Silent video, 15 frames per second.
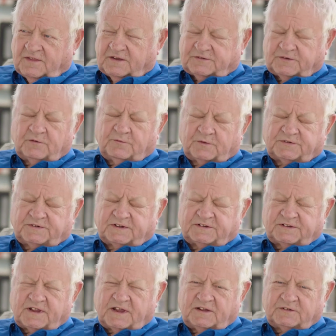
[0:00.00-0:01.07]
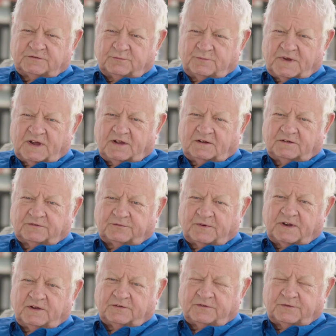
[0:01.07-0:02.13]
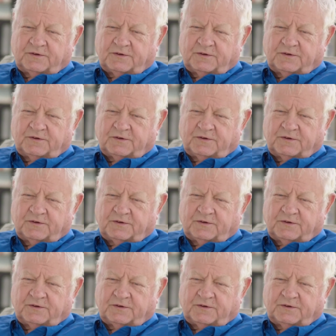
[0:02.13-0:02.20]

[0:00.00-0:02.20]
That's over 6,000 miles round